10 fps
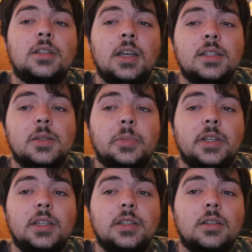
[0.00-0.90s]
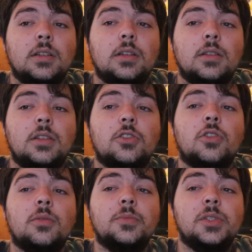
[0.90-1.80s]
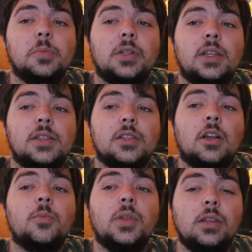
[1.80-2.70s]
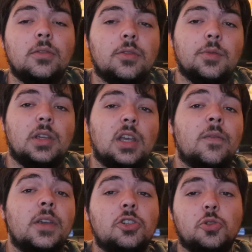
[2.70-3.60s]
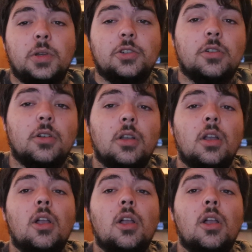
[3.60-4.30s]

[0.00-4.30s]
The drums plays on beat 3 of each measure,